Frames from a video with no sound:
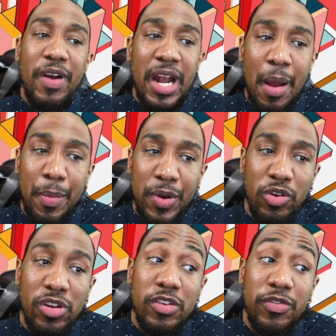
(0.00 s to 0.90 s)

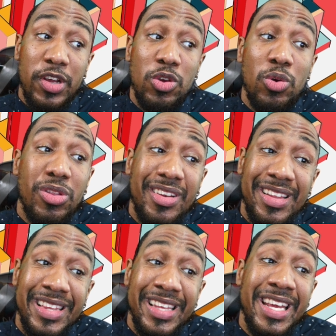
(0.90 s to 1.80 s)
opportunities for youth to
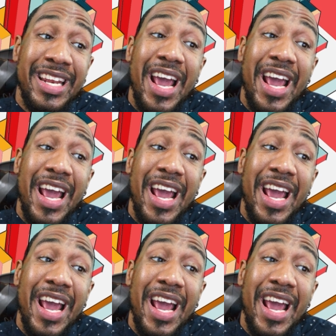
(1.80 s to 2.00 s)
lead